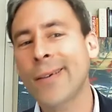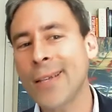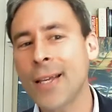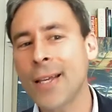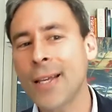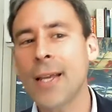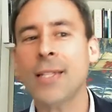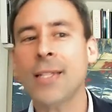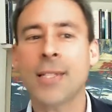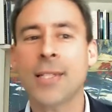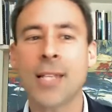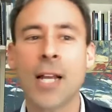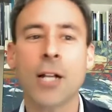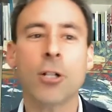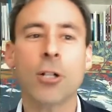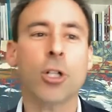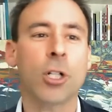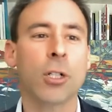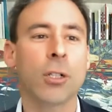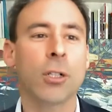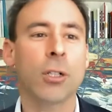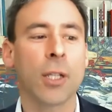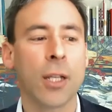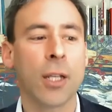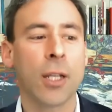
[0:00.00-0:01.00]

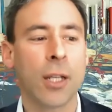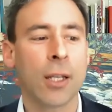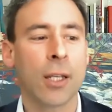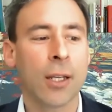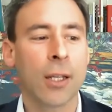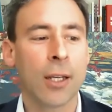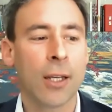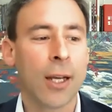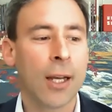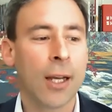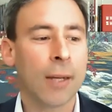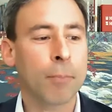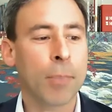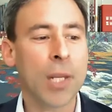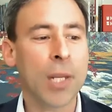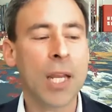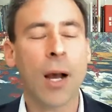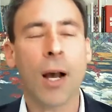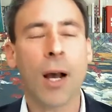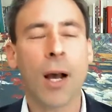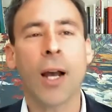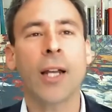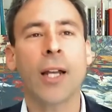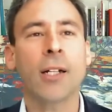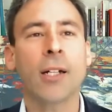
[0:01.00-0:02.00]
essentially
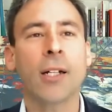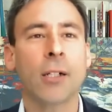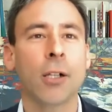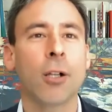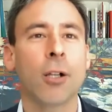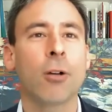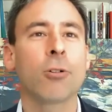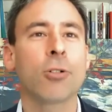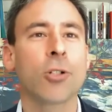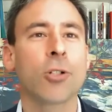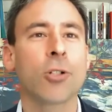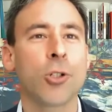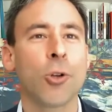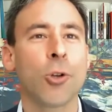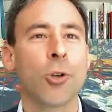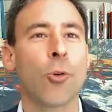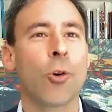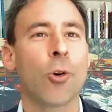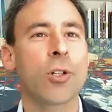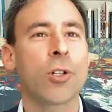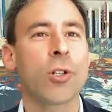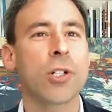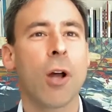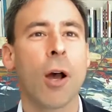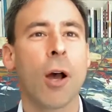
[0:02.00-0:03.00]
behind closed
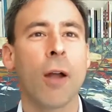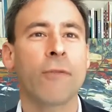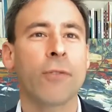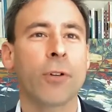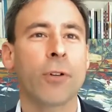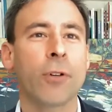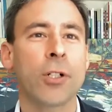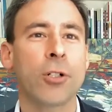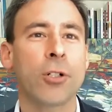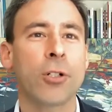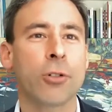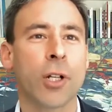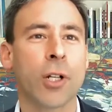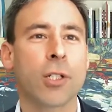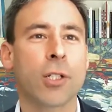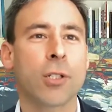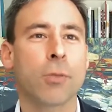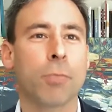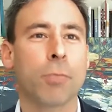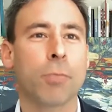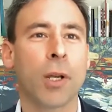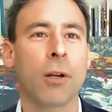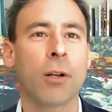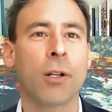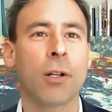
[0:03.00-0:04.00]
doors, not very
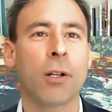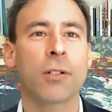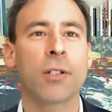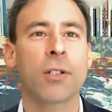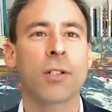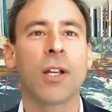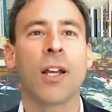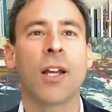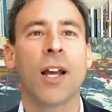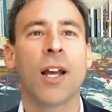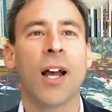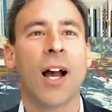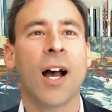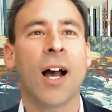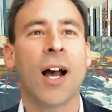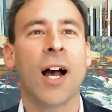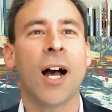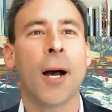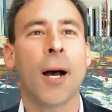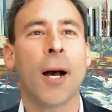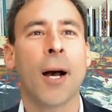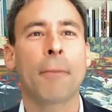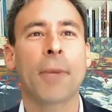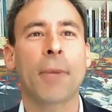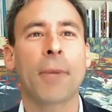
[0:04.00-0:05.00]
transparent
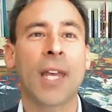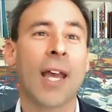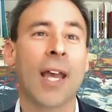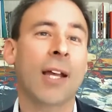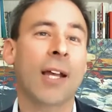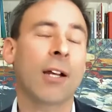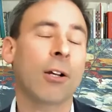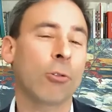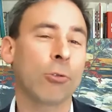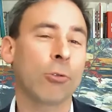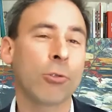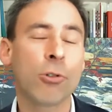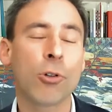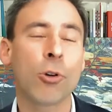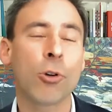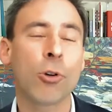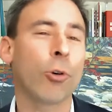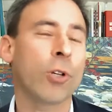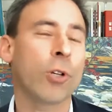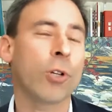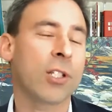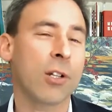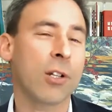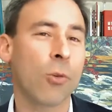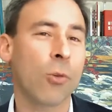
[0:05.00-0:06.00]
kangaroo
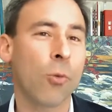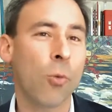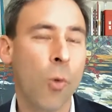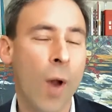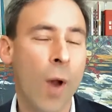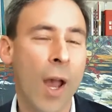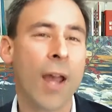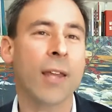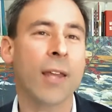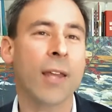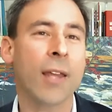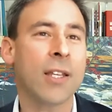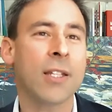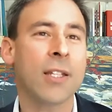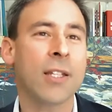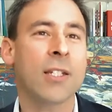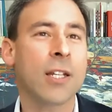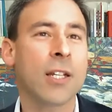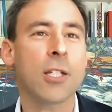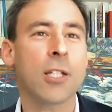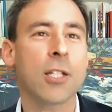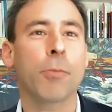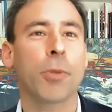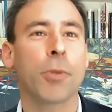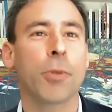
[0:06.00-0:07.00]
courts in a way. These
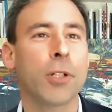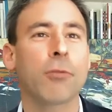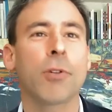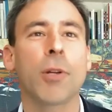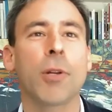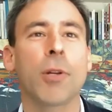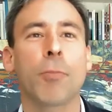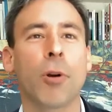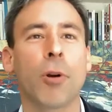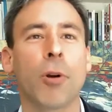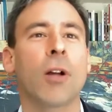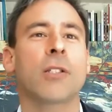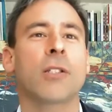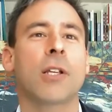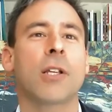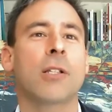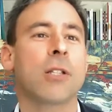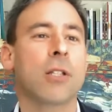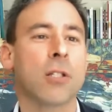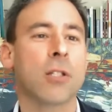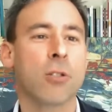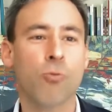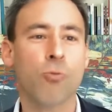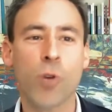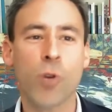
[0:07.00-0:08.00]
disciplinary
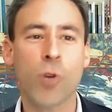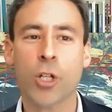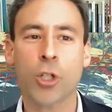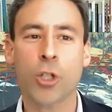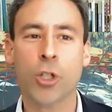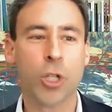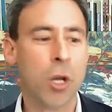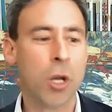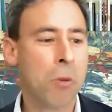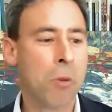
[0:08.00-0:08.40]
processes, which,